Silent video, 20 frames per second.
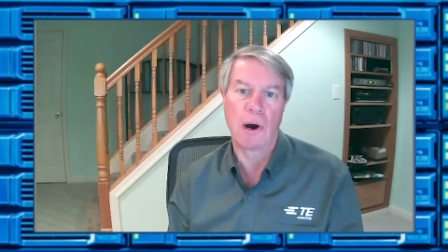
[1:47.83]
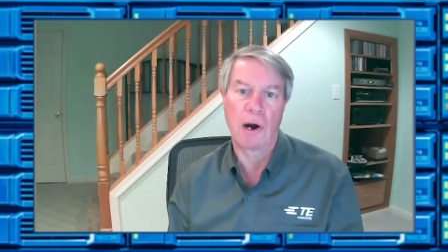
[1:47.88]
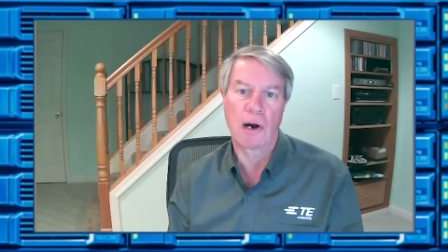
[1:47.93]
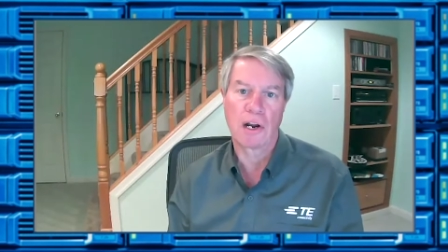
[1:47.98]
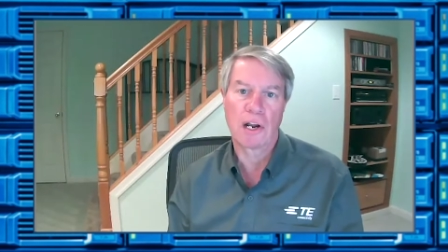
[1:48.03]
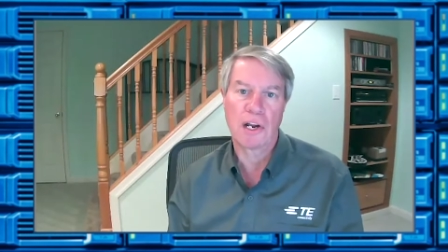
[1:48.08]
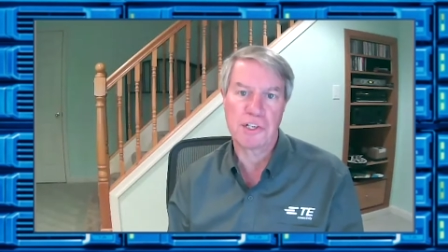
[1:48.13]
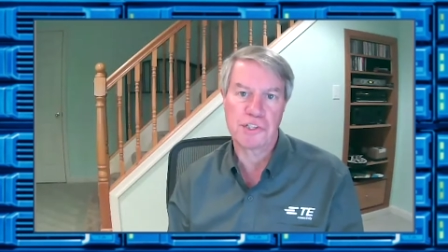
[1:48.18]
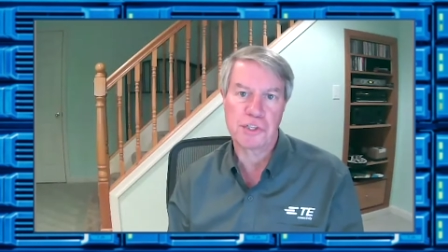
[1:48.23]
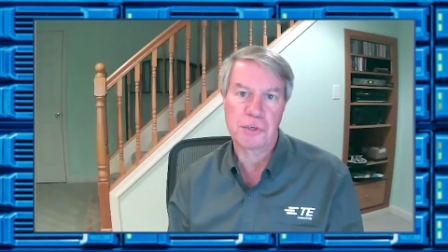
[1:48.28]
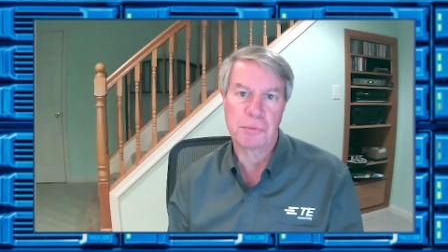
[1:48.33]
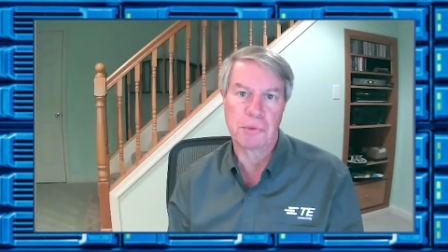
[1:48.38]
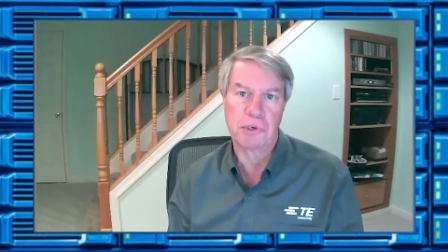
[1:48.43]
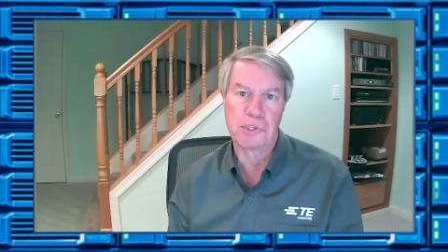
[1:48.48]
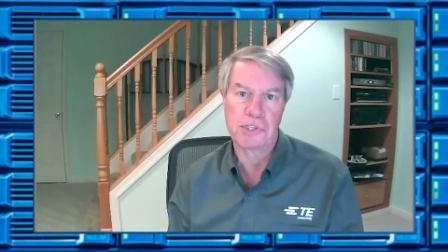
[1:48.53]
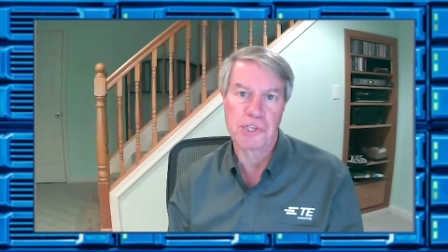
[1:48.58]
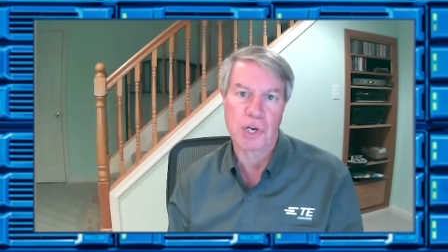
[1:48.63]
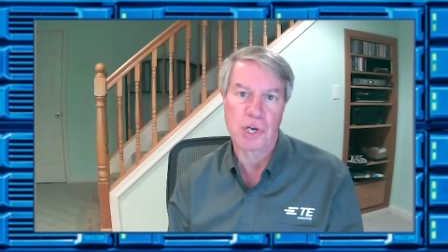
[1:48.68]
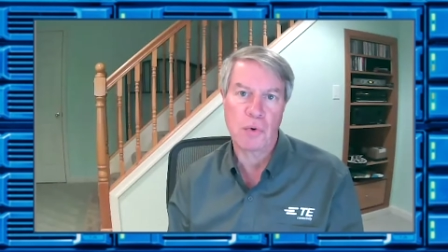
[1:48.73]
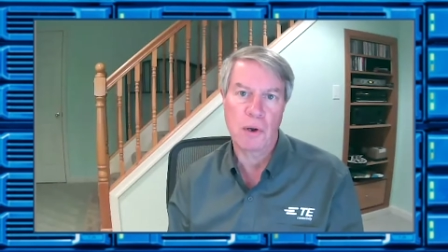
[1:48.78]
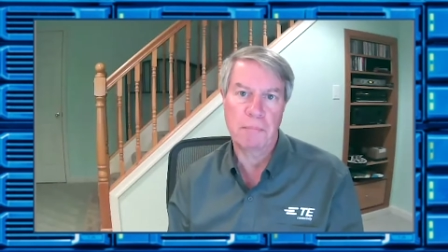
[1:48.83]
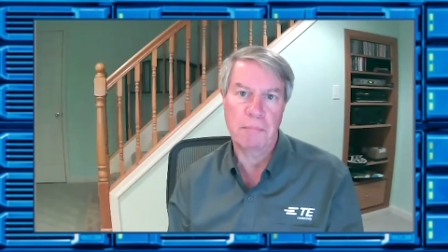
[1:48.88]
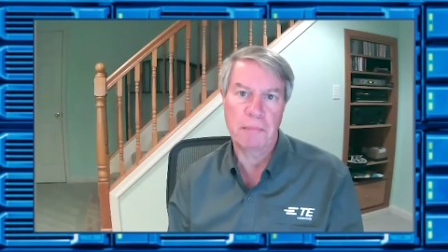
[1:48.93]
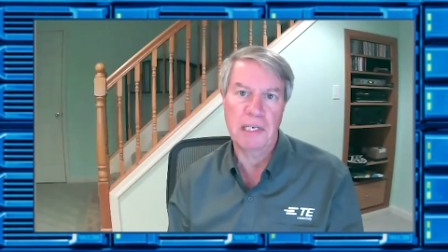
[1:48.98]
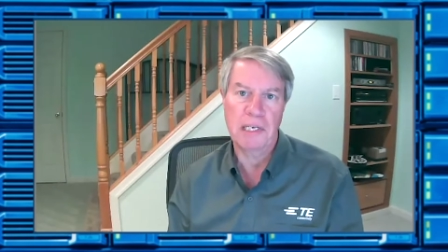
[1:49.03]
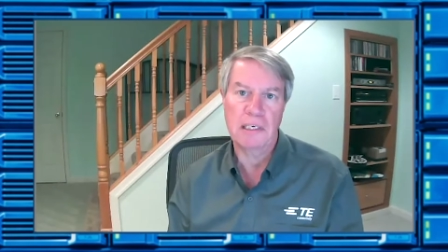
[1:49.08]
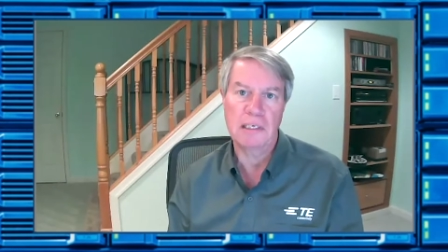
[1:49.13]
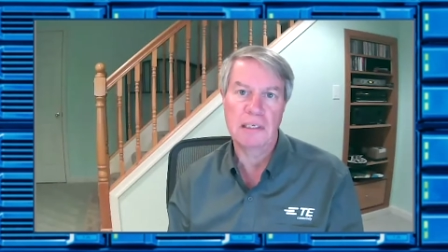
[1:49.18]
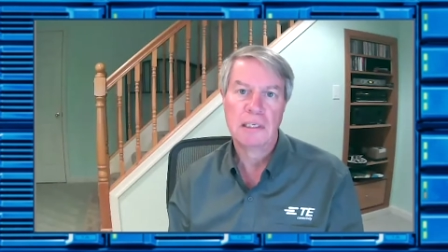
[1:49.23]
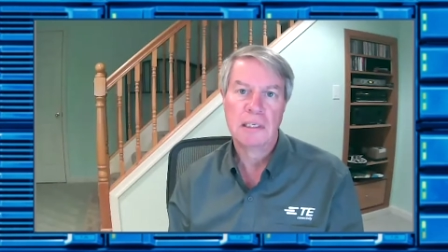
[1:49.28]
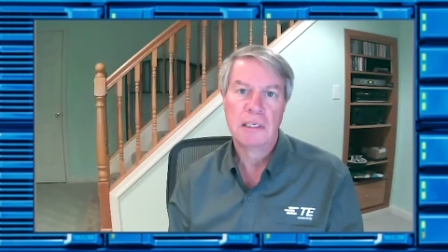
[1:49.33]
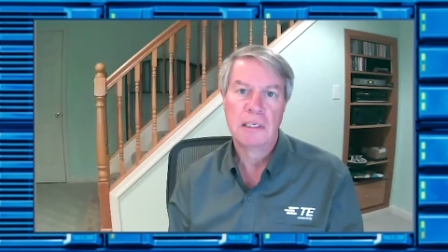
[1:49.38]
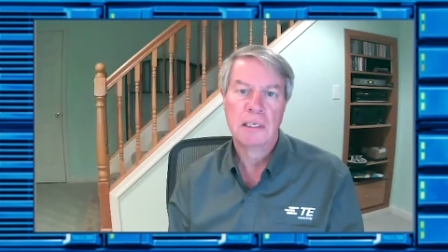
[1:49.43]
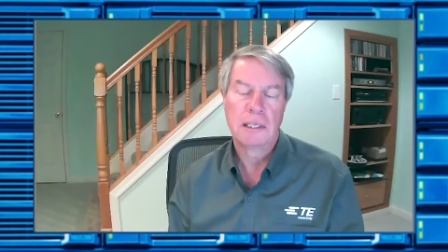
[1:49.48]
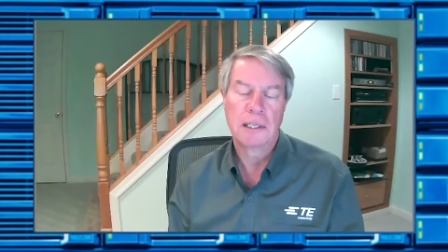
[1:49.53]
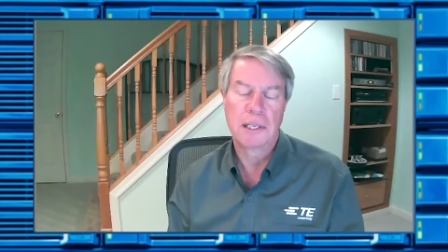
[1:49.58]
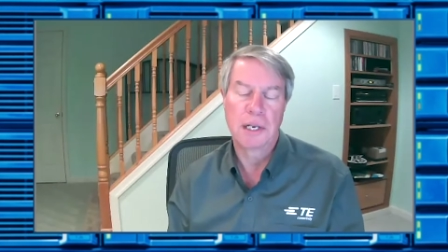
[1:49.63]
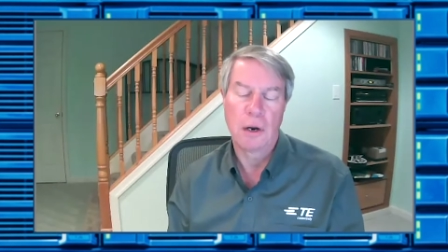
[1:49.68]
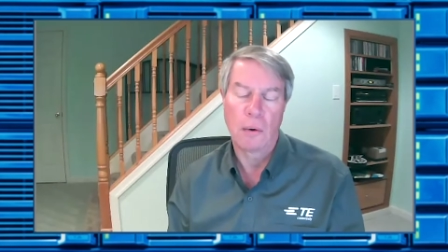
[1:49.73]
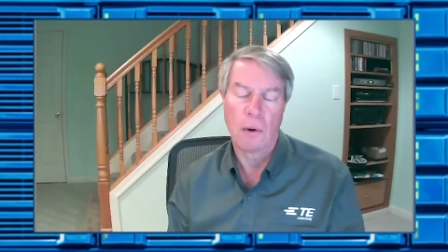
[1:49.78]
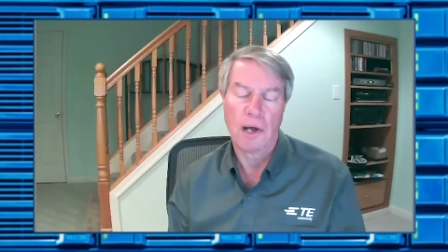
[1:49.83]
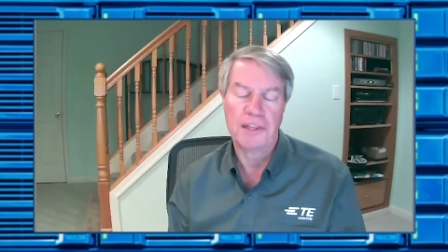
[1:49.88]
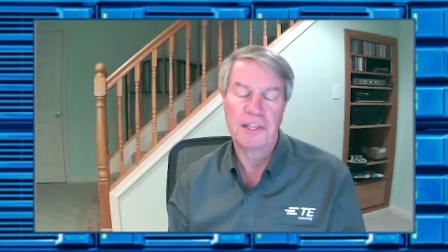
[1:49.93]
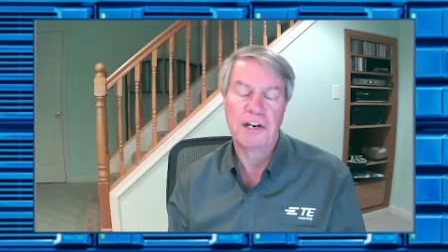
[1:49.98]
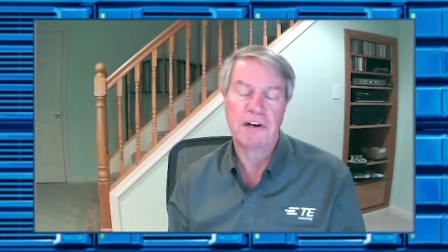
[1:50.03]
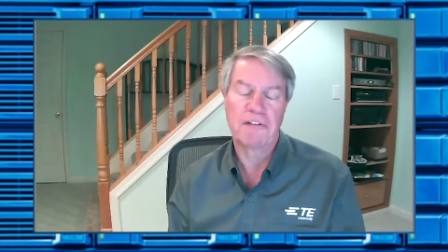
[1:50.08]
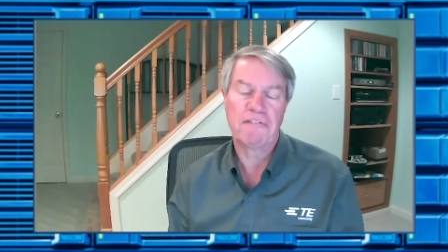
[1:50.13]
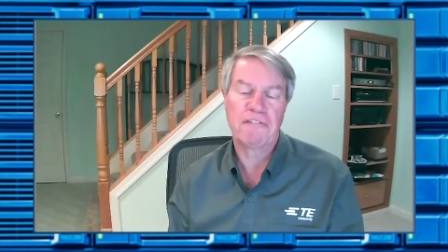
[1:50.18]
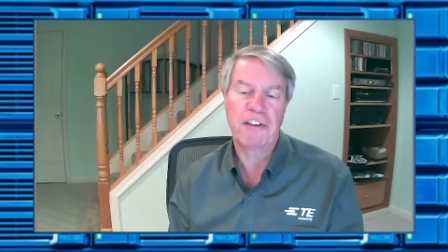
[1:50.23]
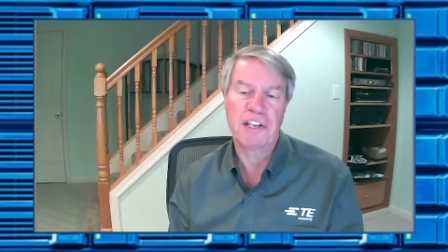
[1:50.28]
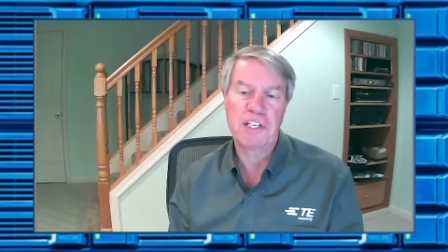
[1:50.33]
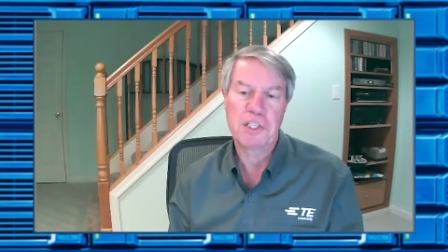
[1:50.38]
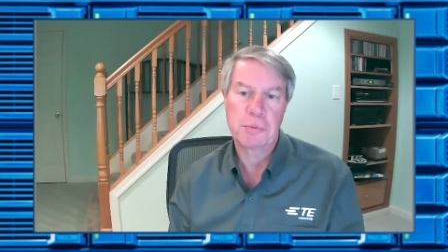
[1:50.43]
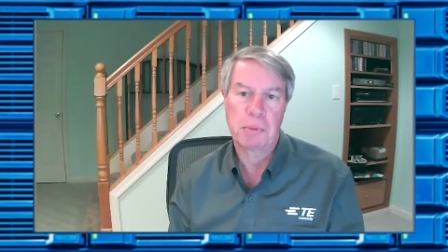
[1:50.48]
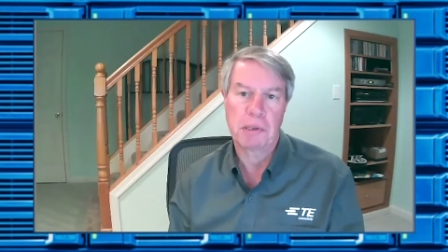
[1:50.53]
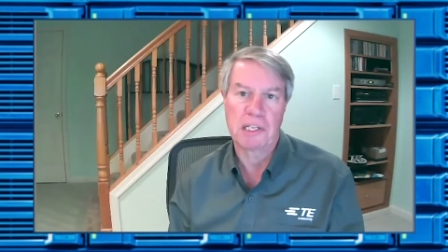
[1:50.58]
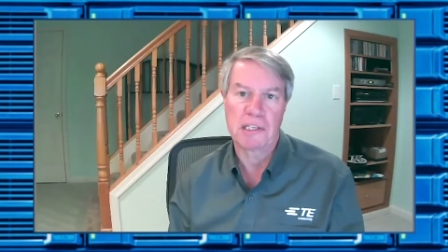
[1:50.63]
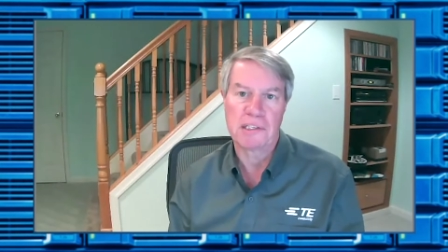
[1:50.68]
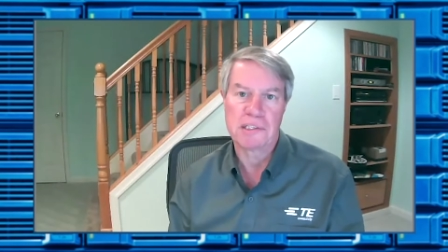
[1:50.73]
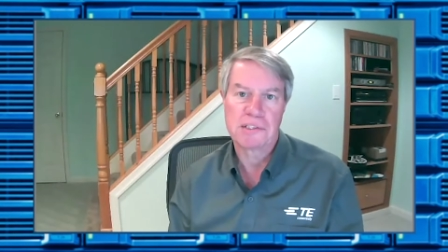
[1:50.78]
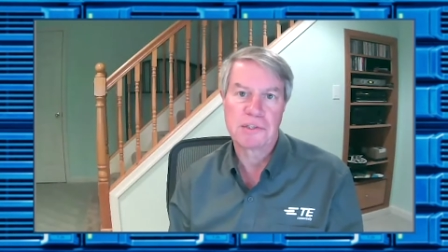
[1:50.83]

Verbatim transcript: our customers' equipment, you know, on their faceplate.